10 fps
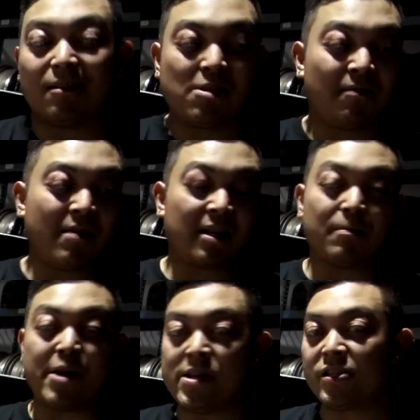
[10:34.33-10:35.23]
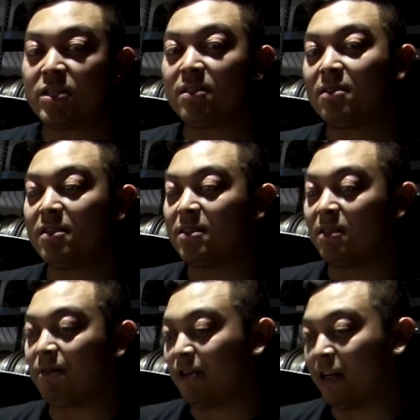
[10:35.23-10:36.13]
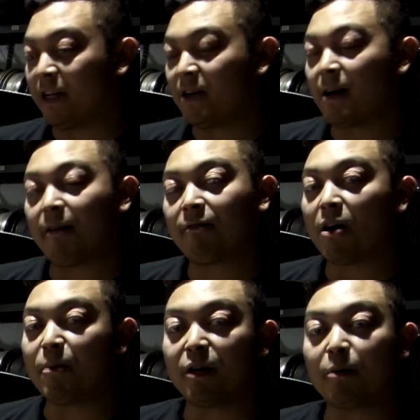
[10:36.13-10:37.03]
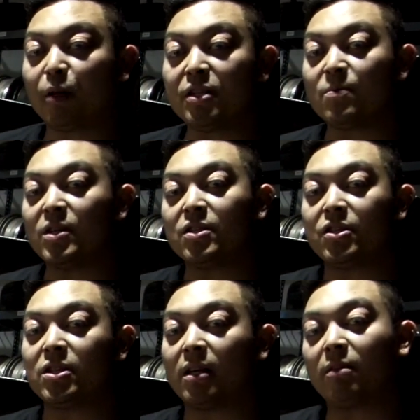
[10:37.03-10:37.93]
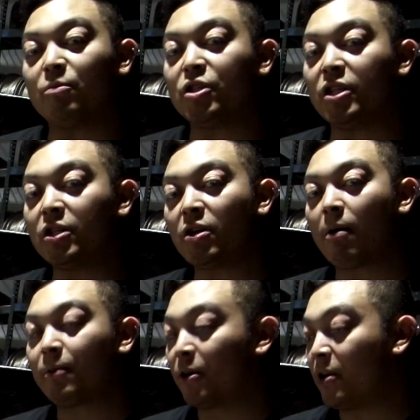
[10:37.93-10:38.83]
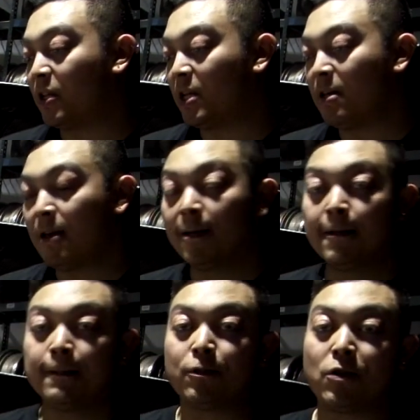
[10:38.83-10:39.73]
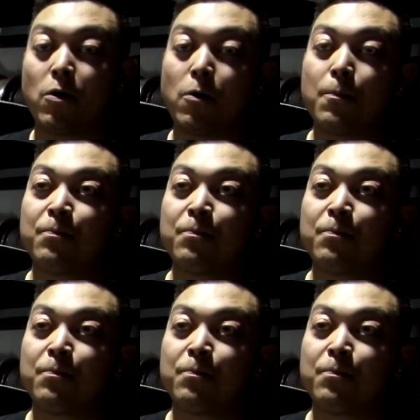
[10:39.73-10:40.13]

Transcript: In fact, my engine isn't even here. I've got my replacement engine at the machine shop currently. So